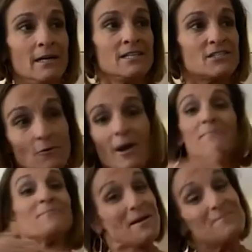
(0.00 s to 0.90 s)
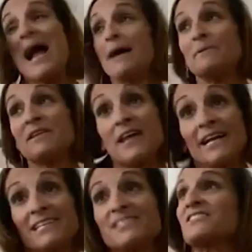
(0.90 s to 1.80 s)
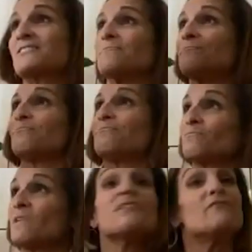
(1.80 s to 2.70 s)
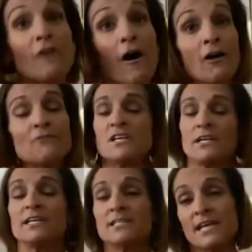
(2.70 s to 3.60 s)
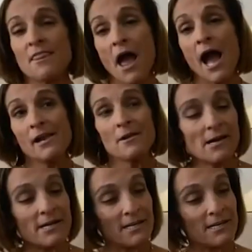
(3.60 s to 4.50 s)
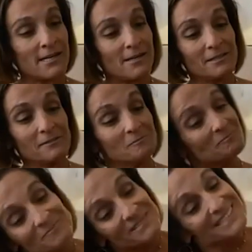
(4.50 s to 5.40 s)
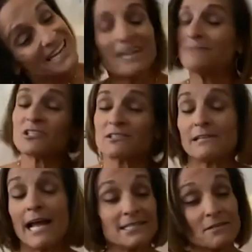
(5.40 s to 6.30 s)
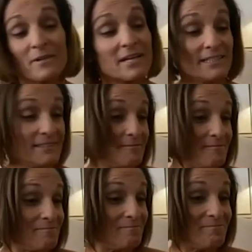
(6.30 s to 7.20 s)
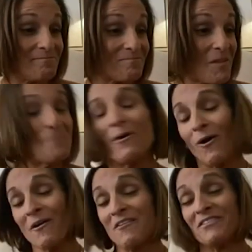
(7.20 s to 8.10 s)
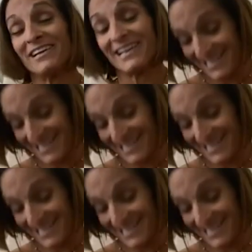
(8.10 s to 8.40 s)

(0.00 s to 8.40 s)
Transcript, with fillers: So I'm, I'm happy that it's evolved into that. Uh, and I'm just glad to be a part of it, I